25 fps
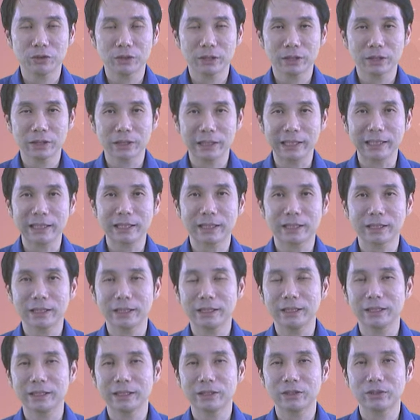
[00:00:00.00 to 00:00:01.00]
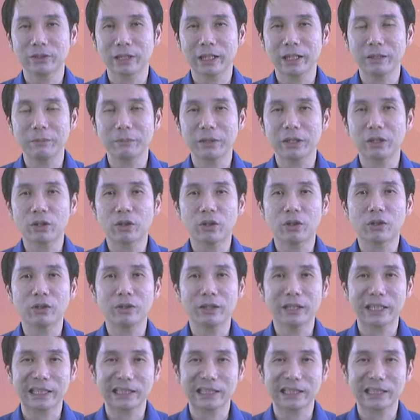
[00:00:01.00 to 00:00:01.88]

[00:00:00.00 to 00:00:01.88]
the linker that this can be called